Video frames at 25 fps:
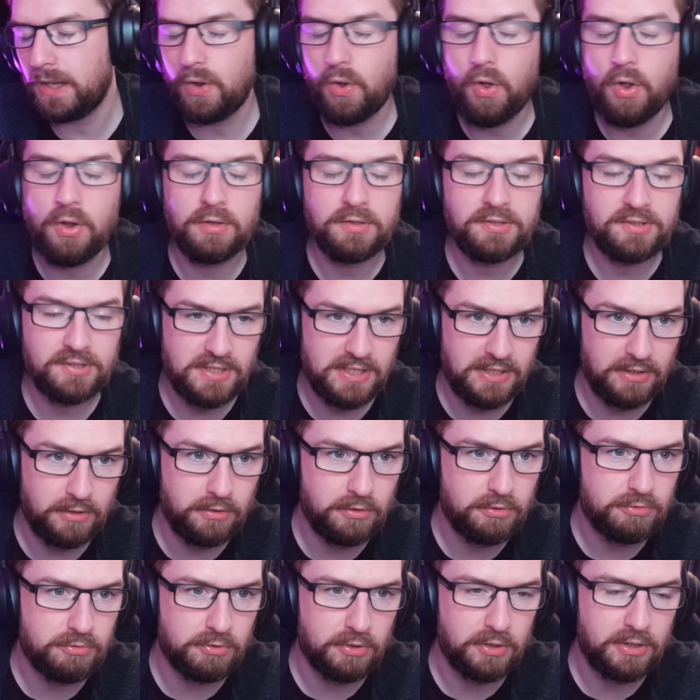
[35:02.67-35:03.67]
all
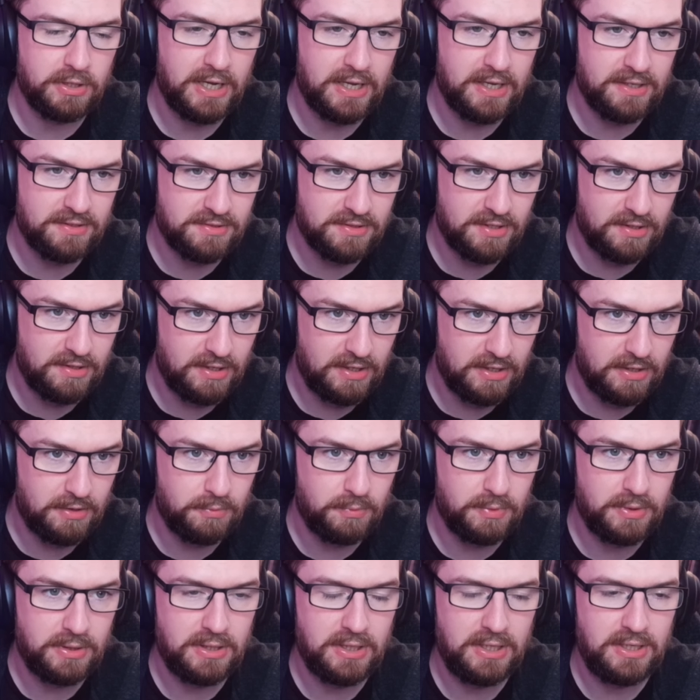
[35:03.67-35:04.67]
skills run has to deal
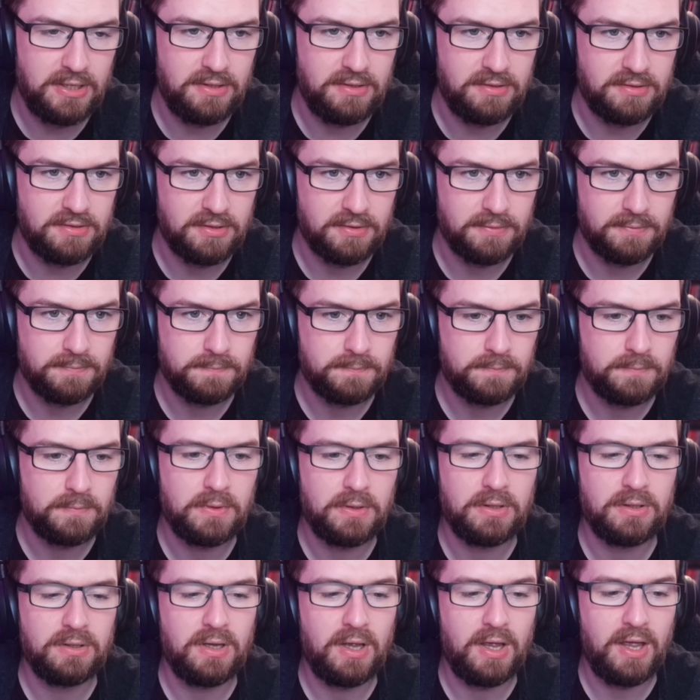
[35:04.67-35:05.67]
with these
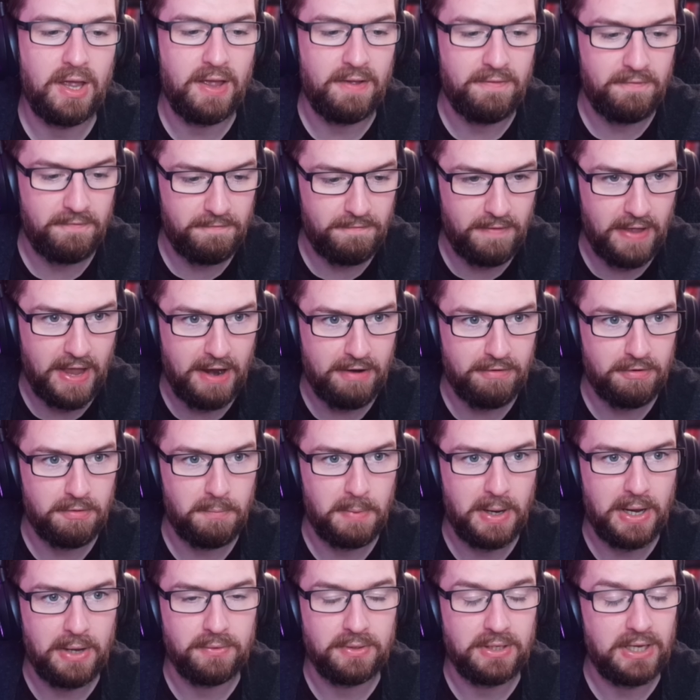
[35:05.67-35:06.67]
a fair
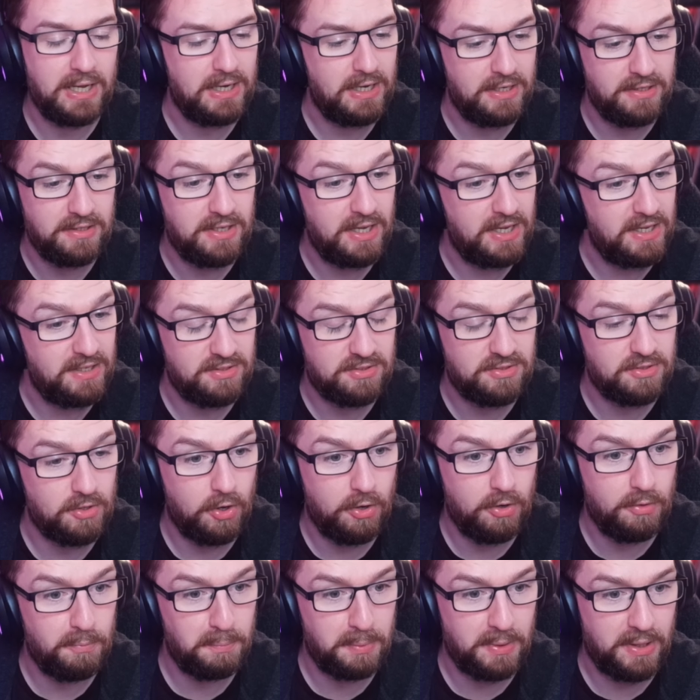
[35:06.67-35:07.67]
amount, and it's not
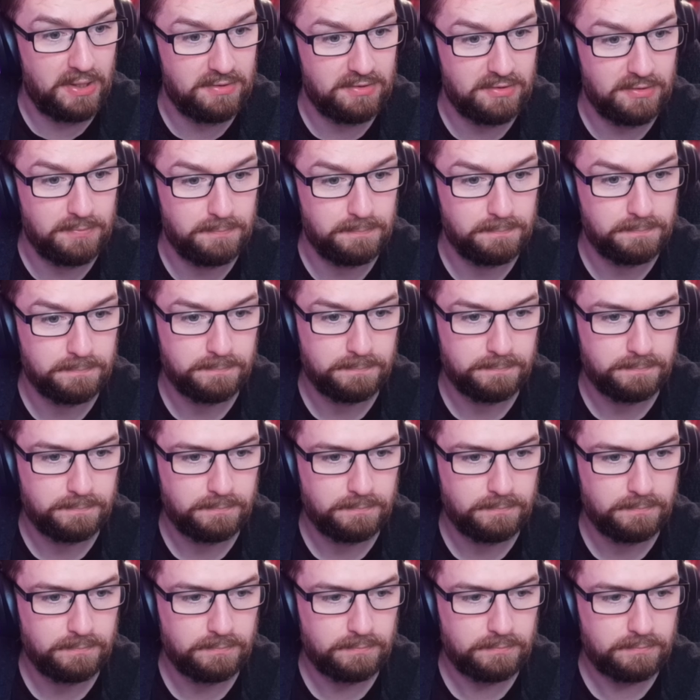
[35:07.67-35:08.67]
pleasant.
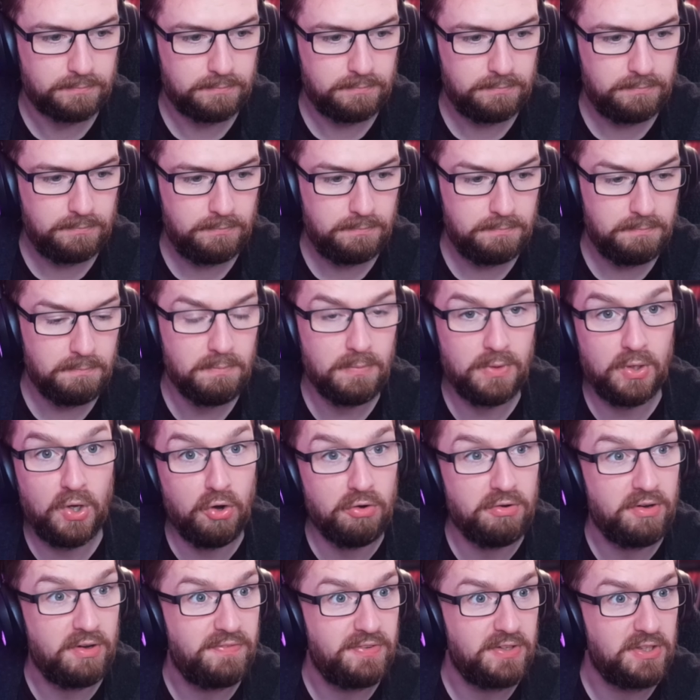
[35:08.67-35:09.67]

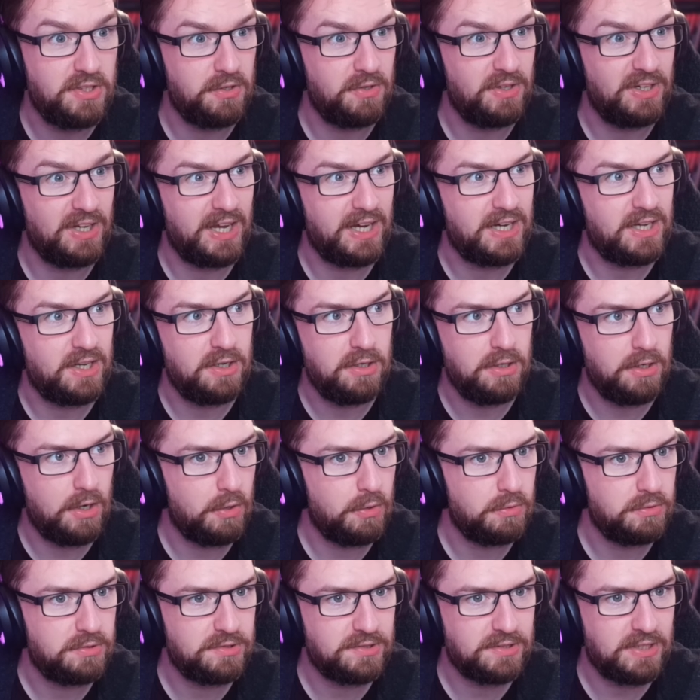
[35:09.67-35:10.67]
Or if you're doing like a no
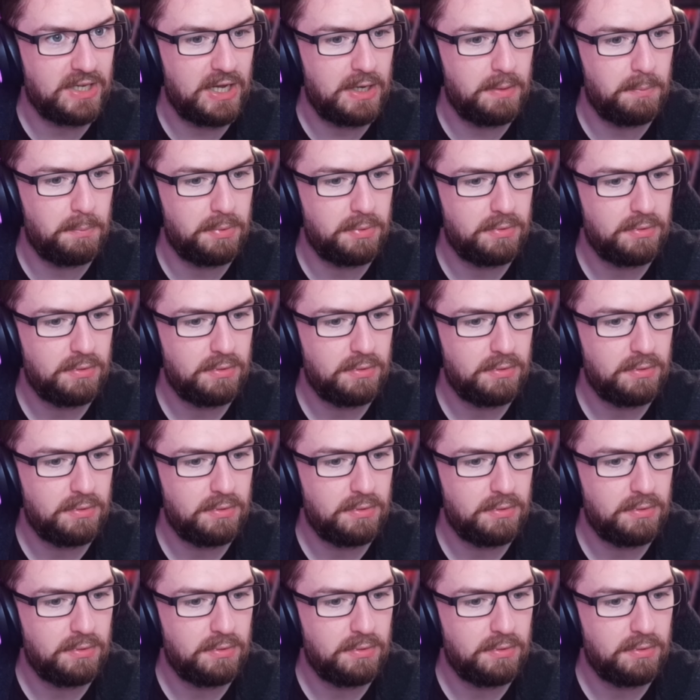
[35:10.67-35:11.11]
skip